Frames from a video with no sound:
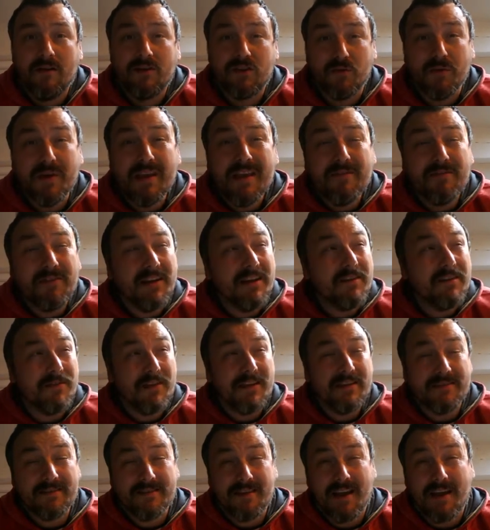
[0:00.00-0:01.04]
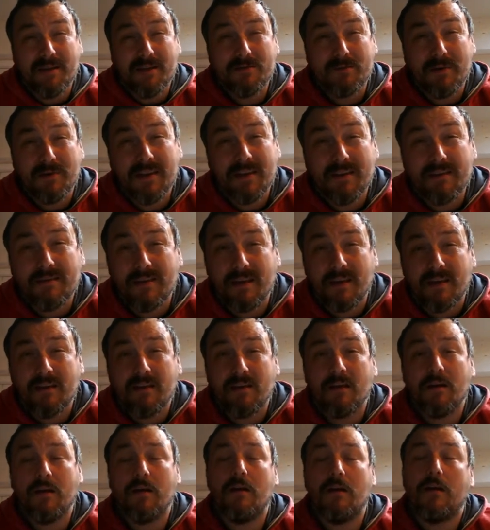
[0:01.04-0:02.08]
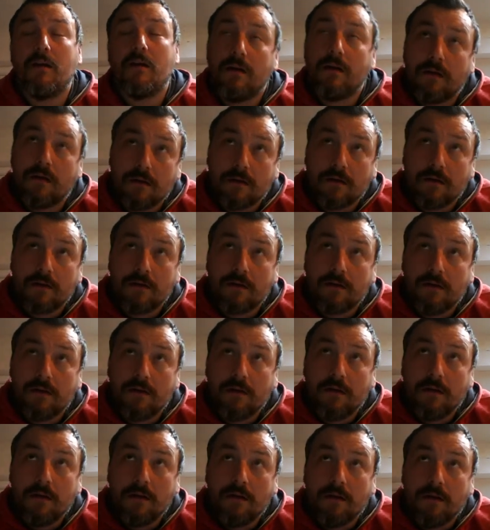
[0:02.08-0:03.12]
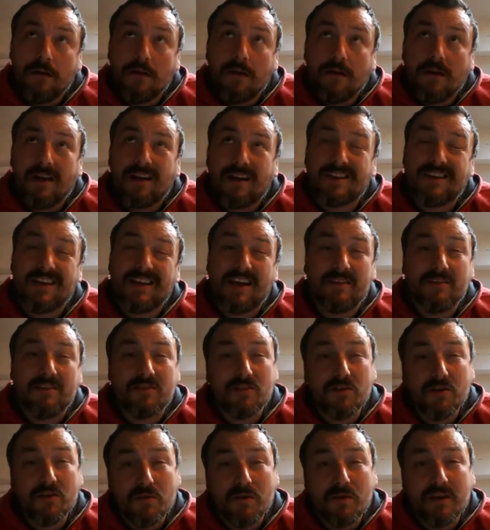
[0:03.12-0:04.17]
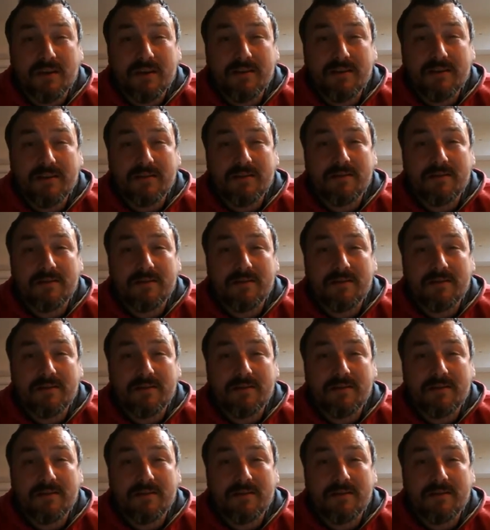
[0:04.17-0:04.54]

So even if there's times where you think, oh, I can't do this,